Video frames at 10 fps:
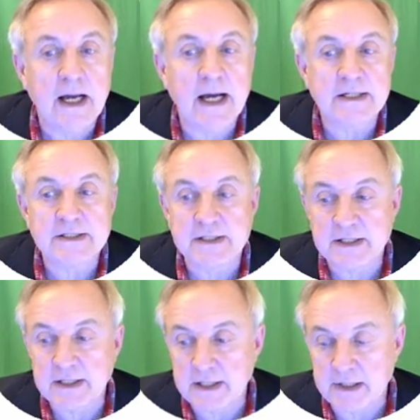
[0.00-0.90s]
at
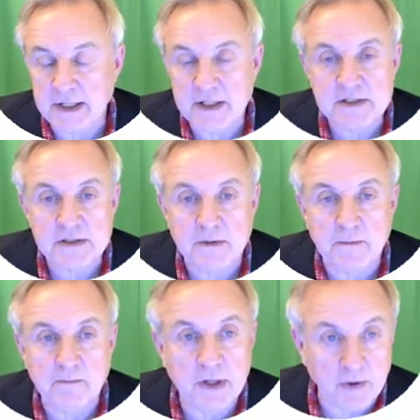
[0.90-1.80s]
the links
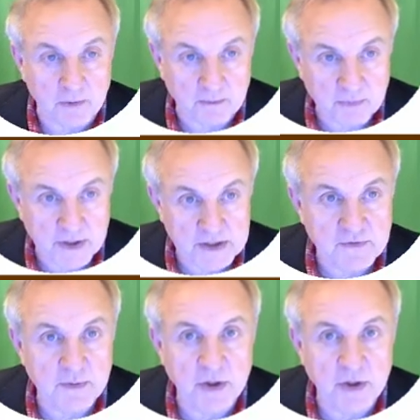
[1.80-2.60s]
below. Thanks very